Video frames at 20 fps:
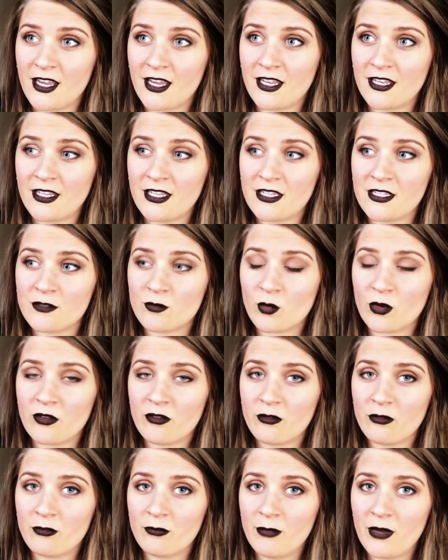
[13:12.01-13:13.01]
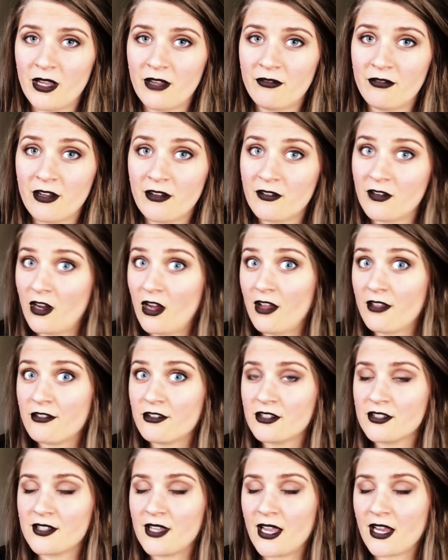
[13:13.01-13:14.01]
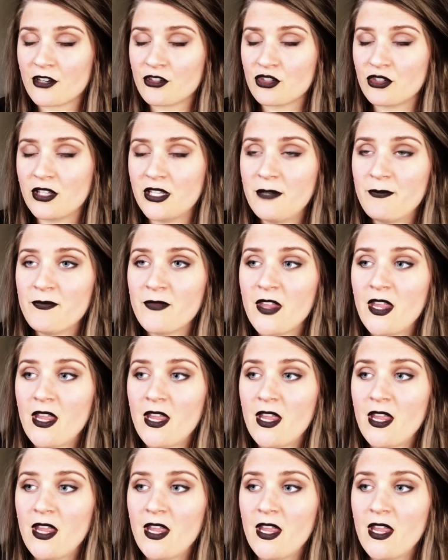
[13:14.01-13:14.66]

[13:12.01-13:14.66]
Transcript: and he's one of my favorite authors, actually.